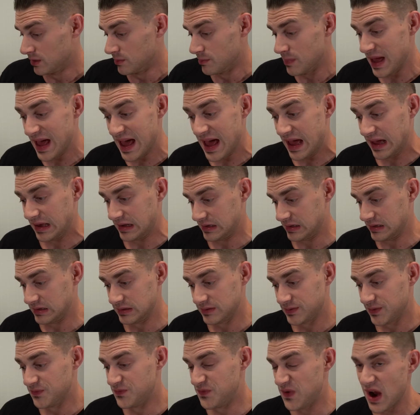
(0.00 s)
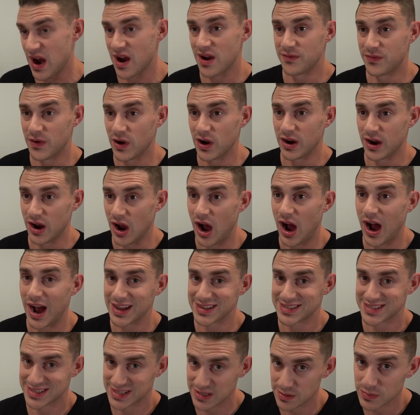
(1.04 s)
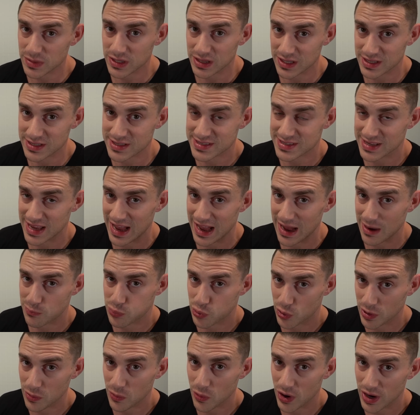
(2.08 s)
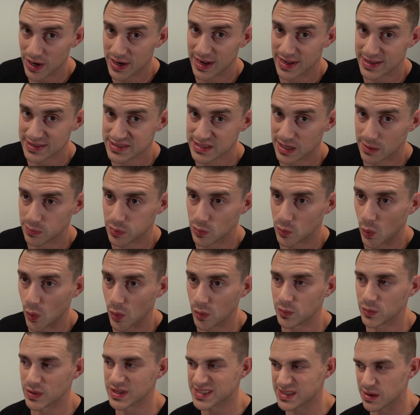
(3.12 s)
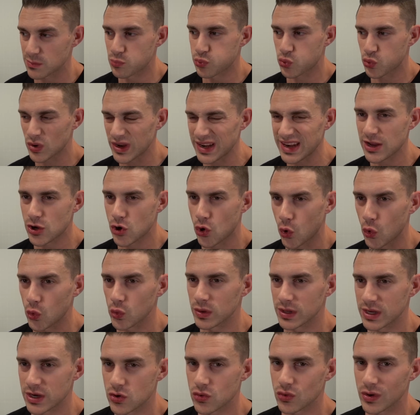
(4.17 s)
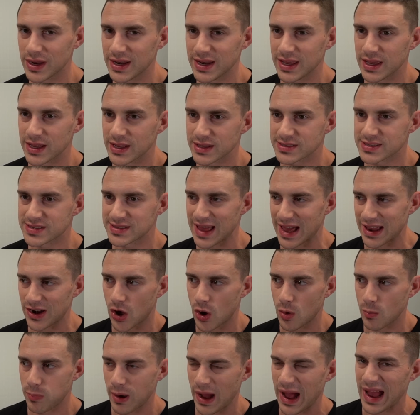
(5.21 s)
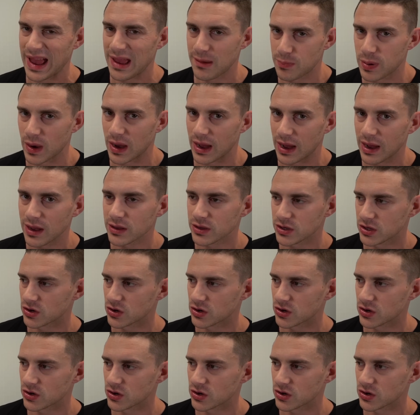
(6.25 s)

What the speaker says: man, very, very high stimulant pre-workout supplement with some pretty cool ingredients that on paper,